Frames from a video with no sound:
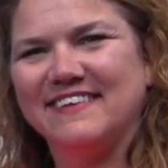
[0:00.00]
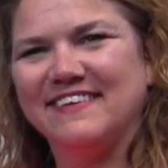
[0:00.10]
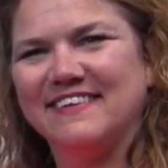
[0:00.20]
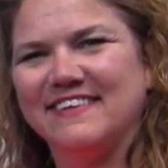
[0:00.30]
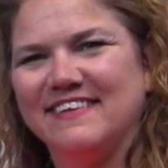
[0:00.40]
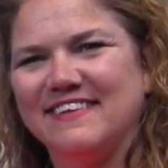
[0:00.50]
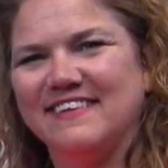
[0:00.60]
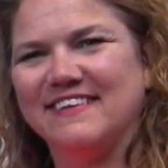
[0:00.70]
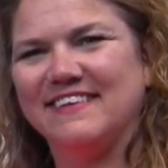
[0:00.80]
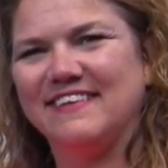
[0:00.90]

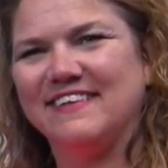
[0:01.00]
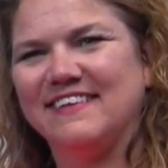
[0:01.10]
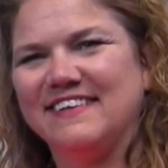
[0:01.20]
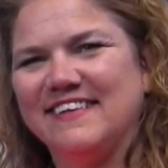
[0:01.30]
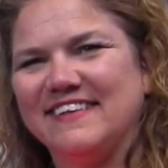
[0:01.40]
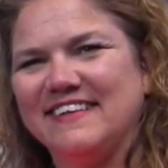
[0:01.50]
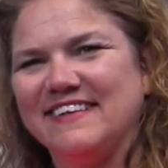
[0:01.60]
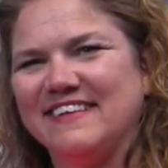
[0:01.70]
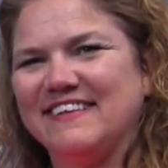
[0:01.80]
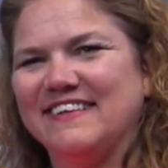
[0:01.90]

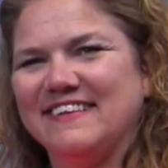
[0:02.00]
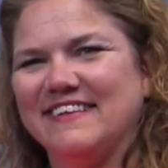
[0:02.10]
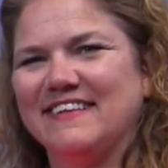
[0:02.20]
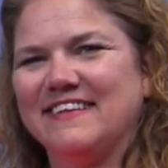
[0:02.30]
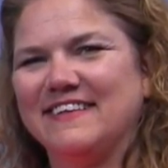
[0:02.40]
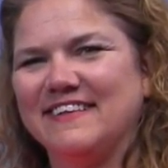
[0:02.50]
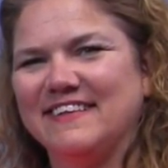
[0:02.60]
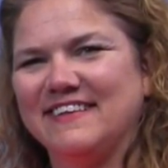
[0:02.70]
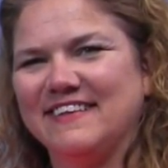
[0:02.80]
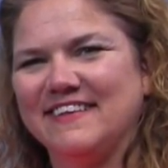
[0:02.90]

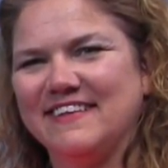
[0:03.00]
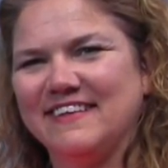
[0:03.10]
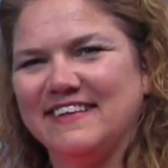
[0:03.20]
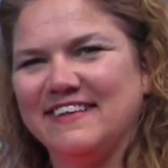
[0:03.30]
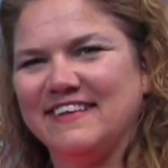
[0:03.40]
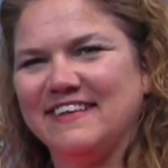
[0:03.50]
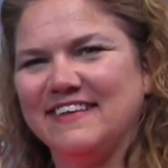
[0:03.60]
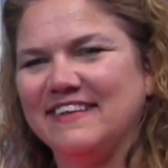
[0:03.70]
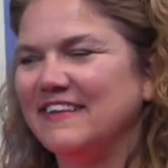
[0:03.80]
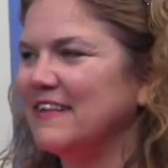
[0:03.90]

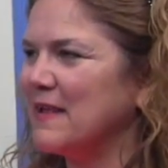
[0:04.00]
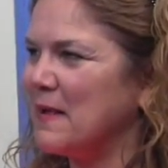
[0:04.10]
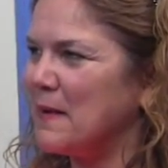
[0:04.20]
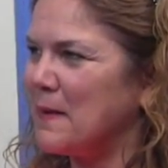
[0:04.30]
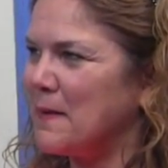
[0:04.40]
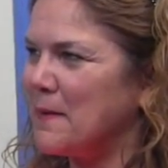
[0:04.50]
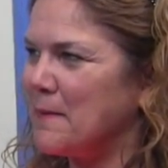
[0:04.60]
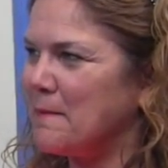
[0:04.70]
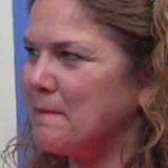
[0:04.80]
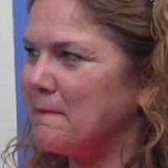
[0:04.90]

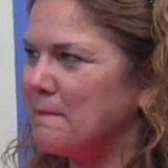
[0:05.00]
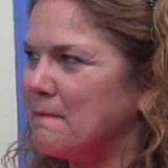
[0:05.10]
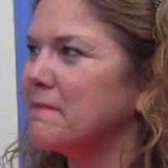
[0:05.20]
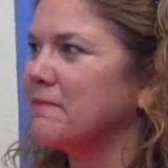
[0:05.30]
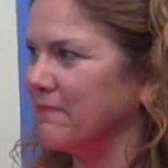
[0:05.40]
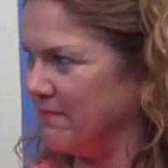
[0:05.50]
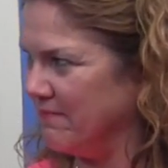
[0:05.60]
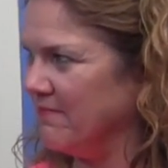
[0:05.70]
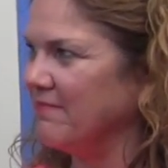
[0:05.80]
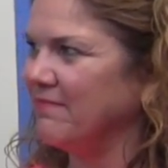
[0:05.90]

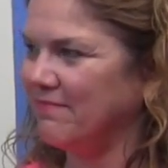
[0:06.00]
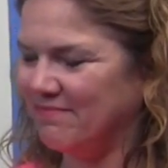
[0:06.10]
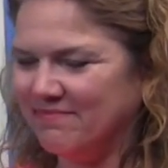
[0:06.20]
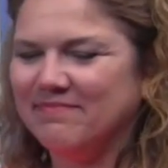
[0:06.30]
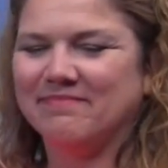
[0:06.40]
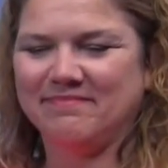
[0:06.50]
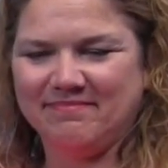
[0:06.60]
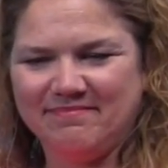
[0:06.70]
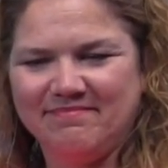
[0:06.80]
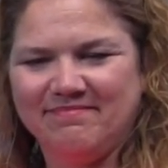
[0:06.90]

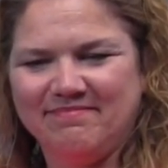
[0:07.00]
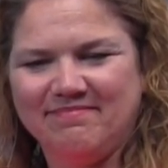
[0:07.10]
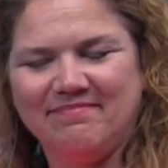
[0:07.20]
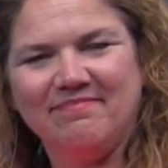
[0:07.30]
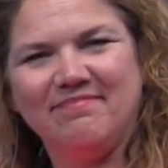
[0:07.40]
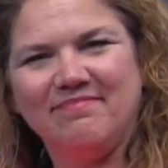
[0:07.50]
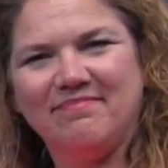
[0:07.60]
The person shown says nothing.